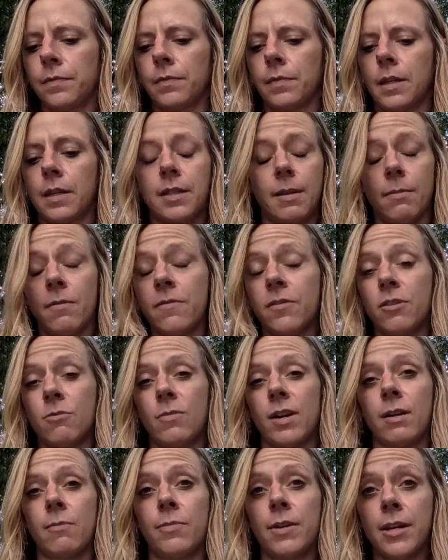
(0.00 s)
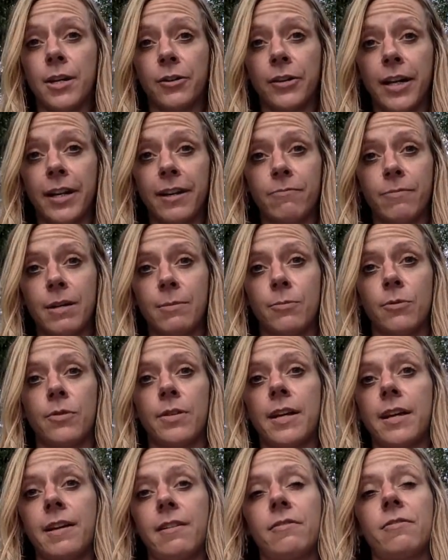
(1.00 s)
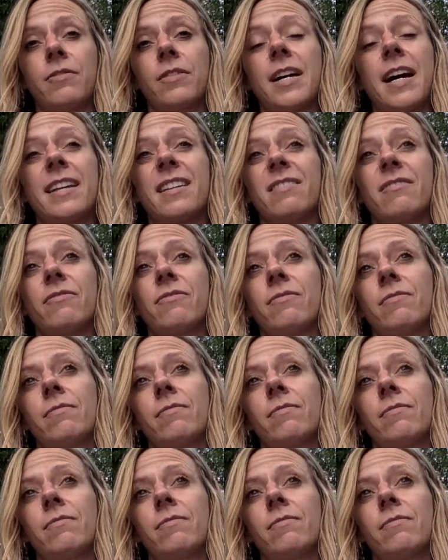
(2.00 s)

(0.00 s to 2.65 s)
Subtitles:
And some of you might be creative people that have kind of